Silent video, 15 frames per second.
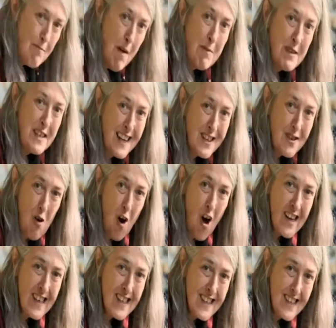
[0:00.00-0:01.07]
If Mum and Dad are
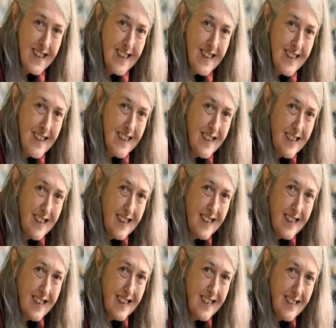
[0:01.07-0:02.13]
right,
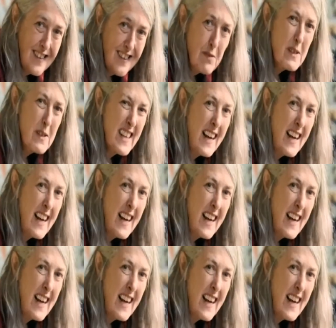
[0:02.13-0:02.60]
this